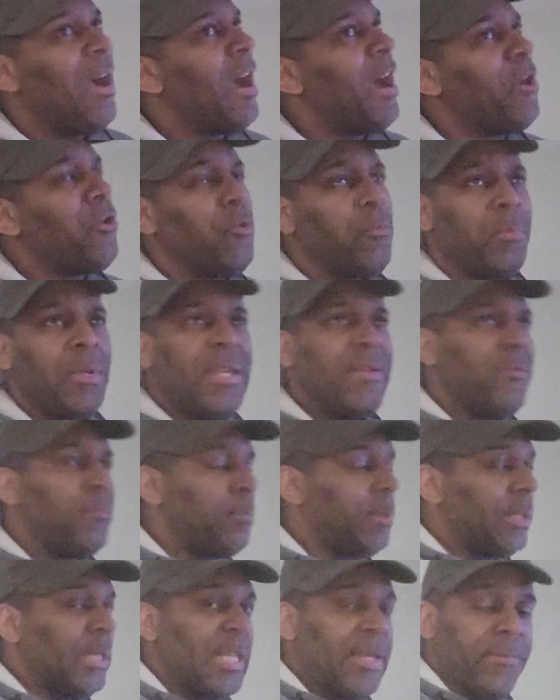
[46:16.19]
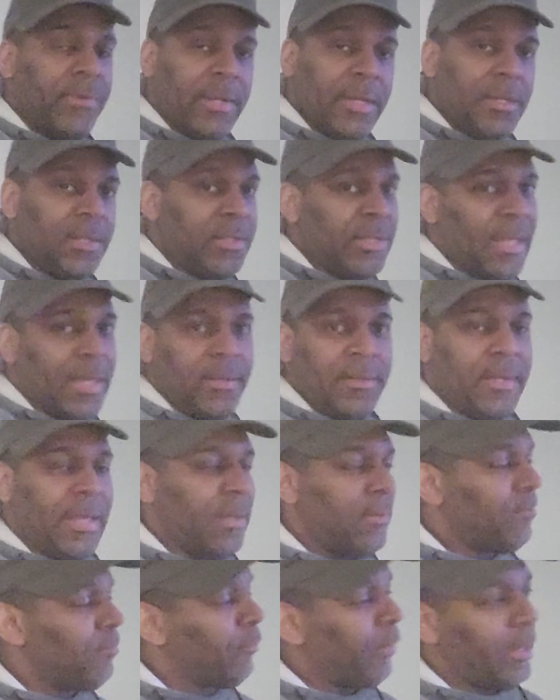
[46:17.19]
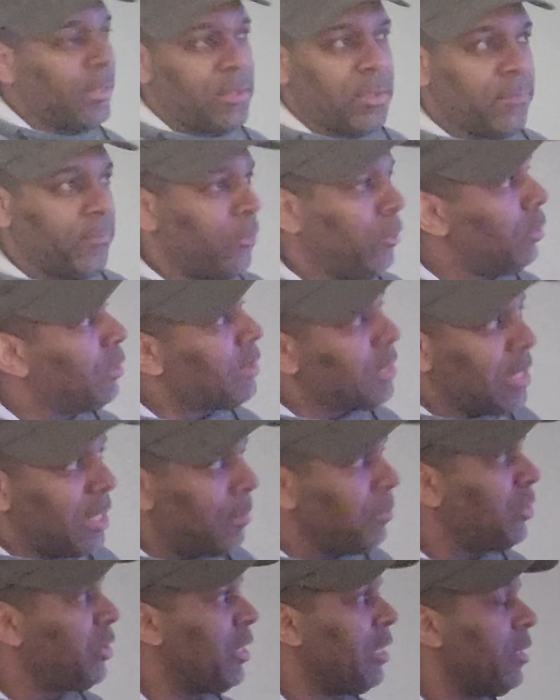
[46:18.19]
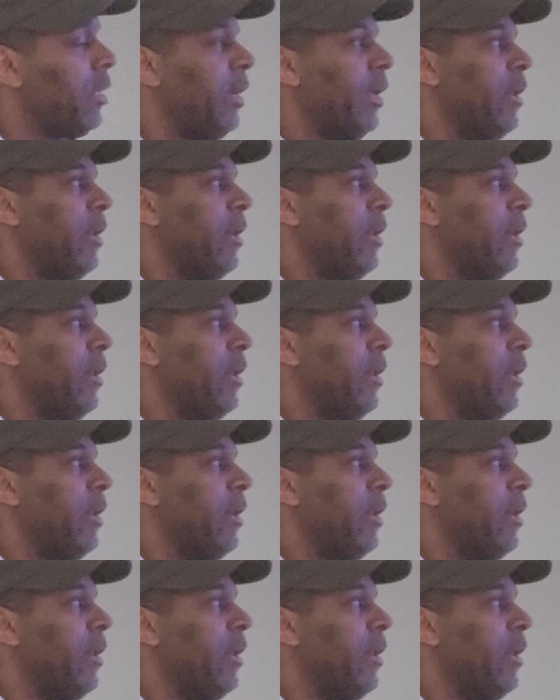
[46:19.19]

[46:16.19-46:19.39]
I don't even believe in it, that greatest of all time shit.